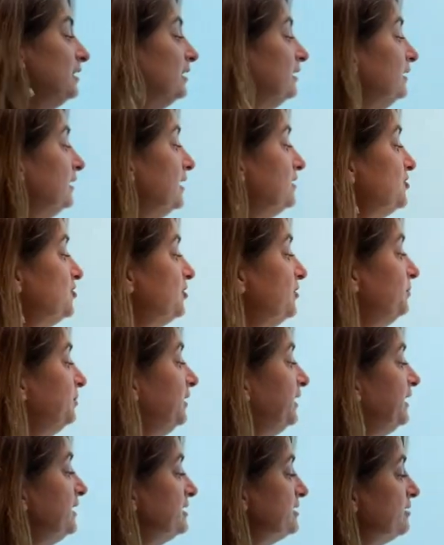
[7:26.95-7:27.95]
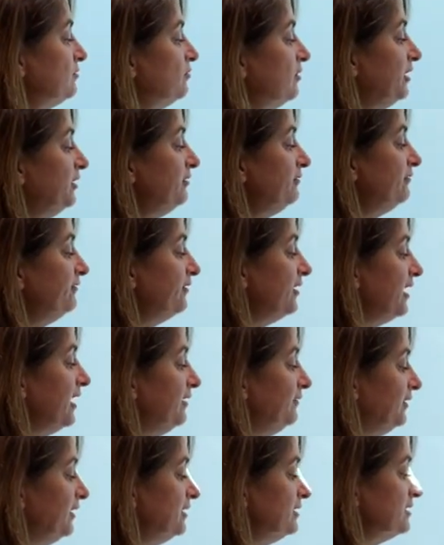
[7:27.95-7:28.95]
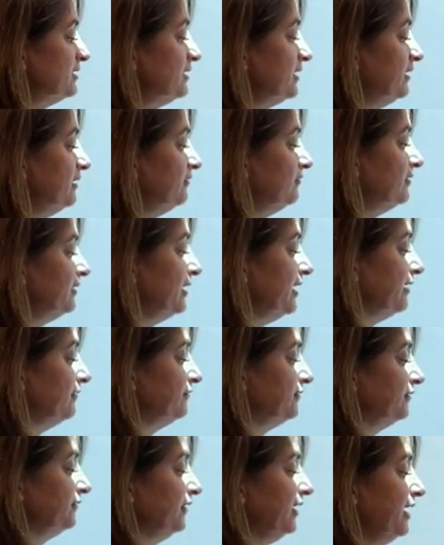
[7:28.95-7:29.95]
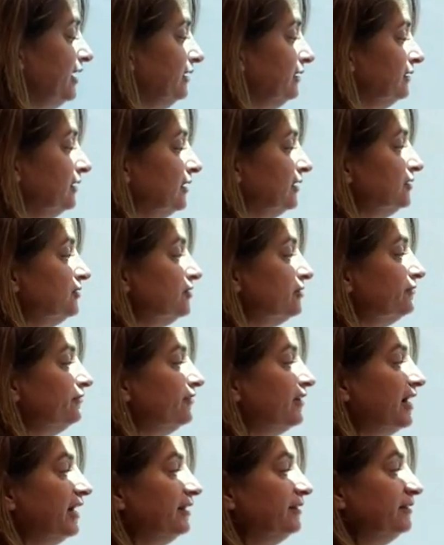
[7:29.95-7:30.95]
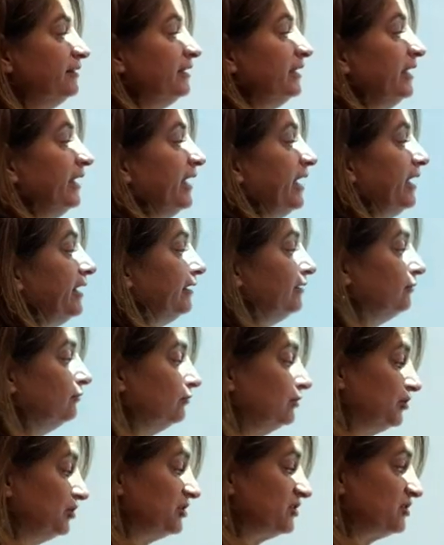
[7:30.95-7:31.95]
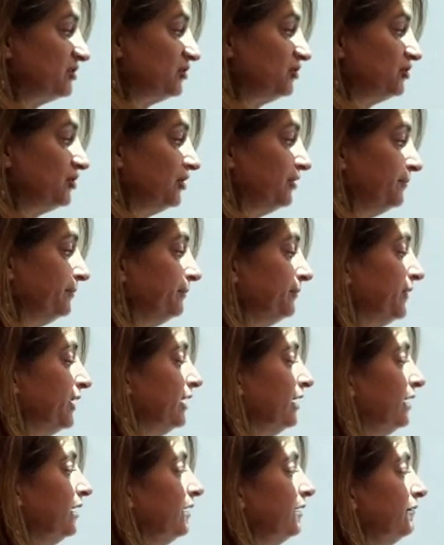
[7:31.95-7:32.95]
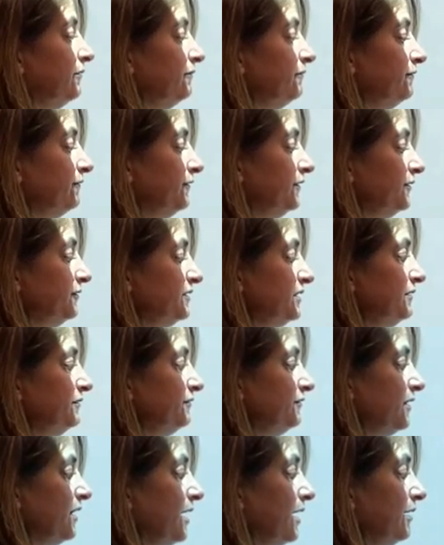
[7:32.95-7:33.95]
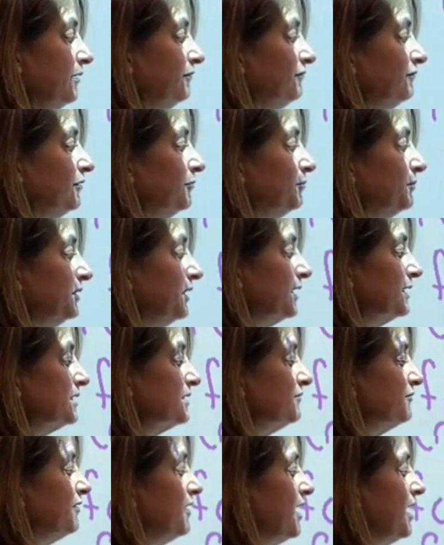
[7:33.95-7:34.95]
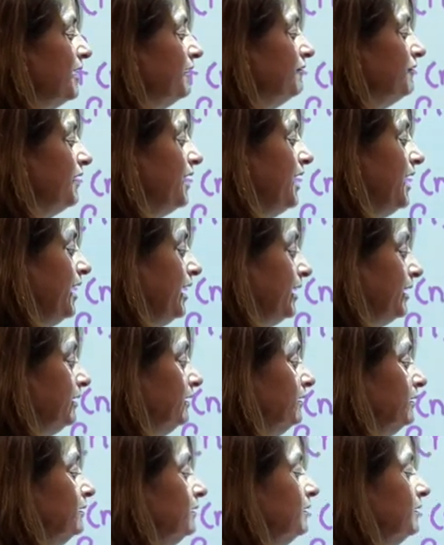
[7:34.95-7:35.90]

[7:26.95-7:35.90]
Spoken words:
let's replace the 105 instead of the f of n to find the n, which is the term. 55 plus 5n.